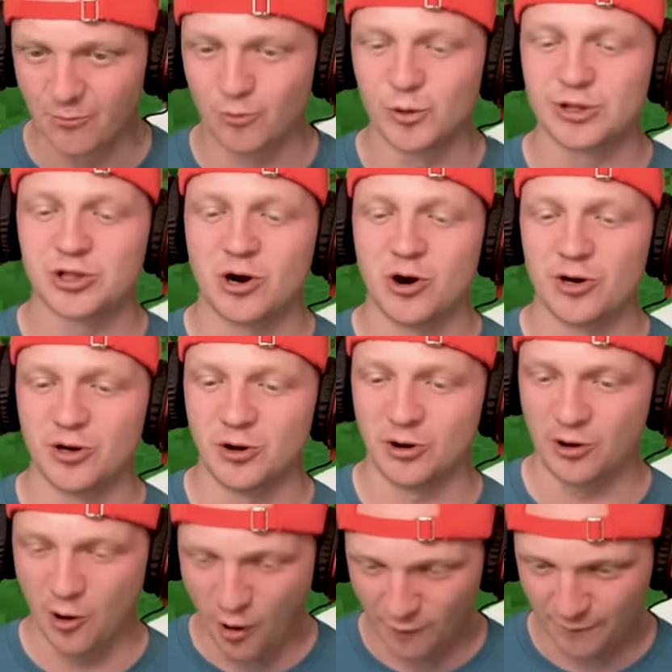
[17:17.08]
which are your
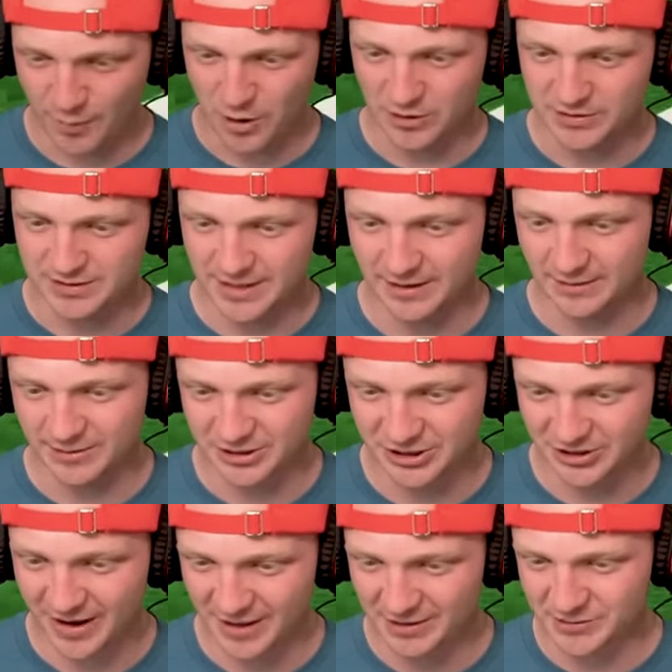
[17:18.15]
golf balls. Now, let me show
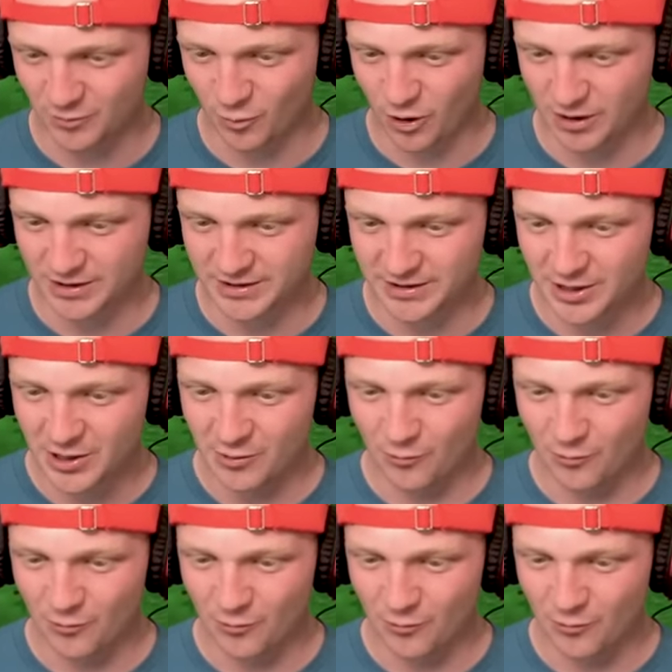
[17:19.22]
you how this works.